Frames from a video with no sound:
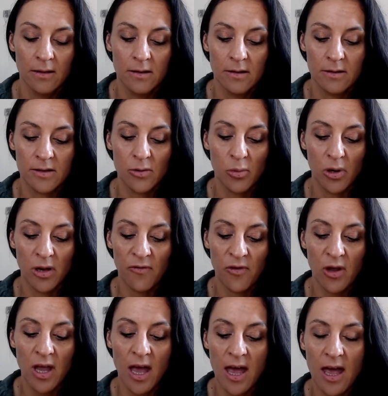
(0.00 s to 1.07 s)
So whatever you
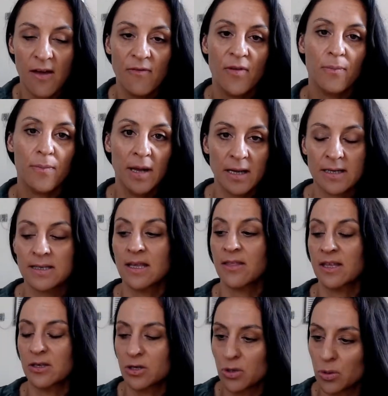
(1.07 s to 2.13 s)
have, mix the
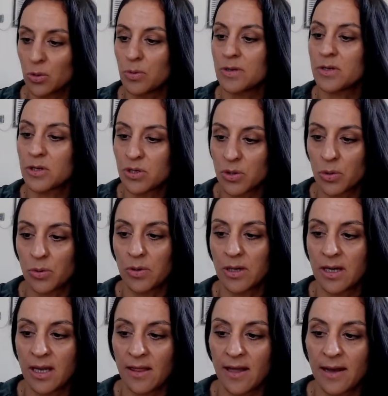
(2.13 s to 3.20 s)
two
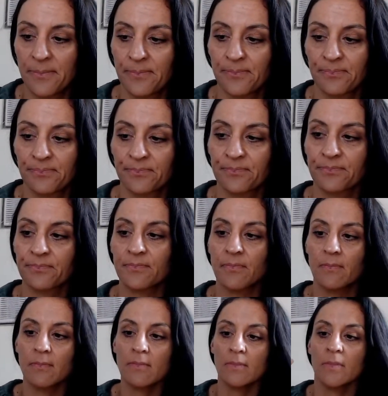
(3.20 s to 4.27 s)
together.
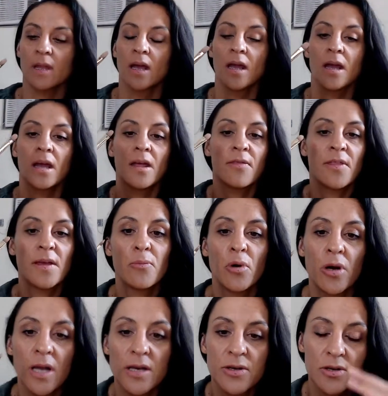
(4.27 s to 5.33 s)
Then what
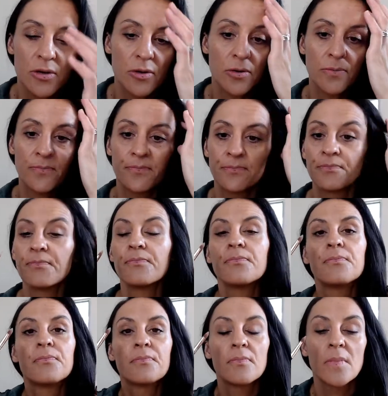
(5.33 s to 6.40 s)
I do
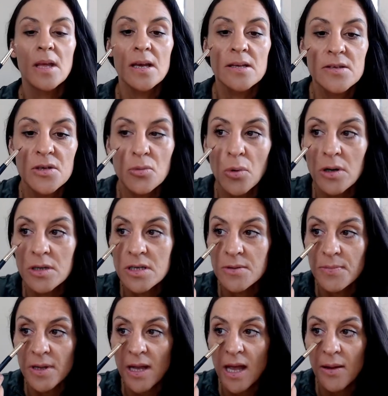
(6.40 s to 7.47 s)
is you want to
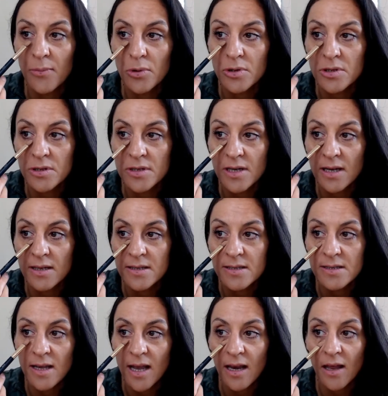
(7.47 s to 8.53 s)
be able to just,
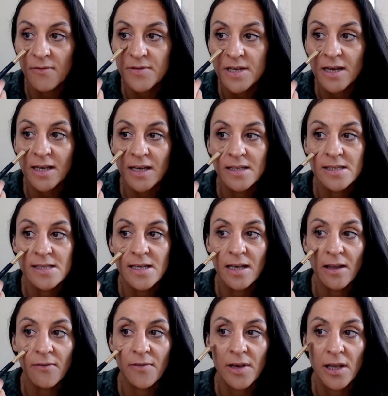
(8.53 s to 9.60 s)
and I've done a concealer
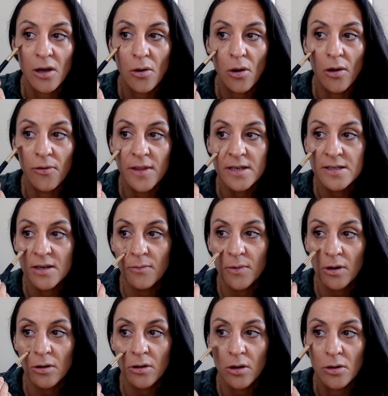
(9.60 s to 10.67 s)
video on this, so I'm not
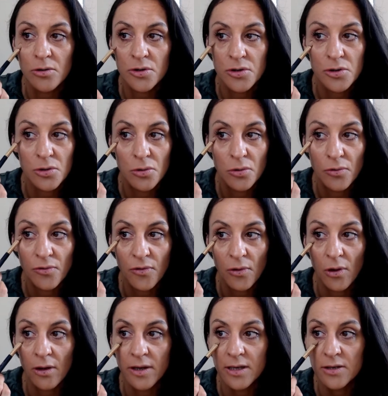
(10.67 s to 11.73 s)
going to go too full
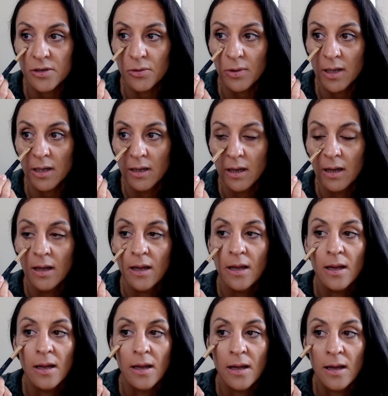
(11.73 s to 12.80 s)
on into it,
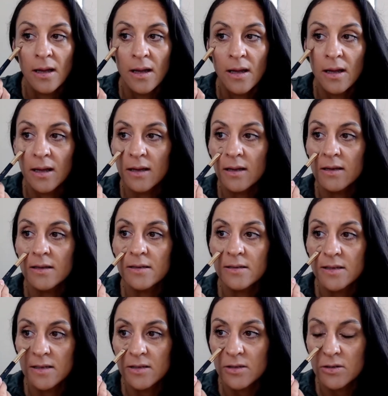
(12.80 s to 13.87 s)
is
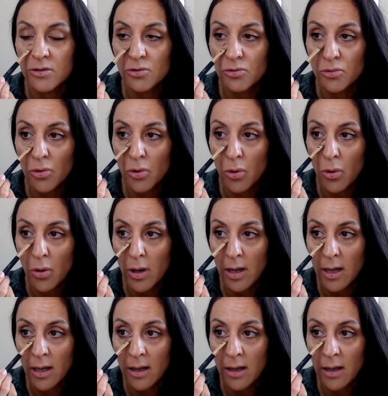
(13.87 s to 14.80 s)
just draw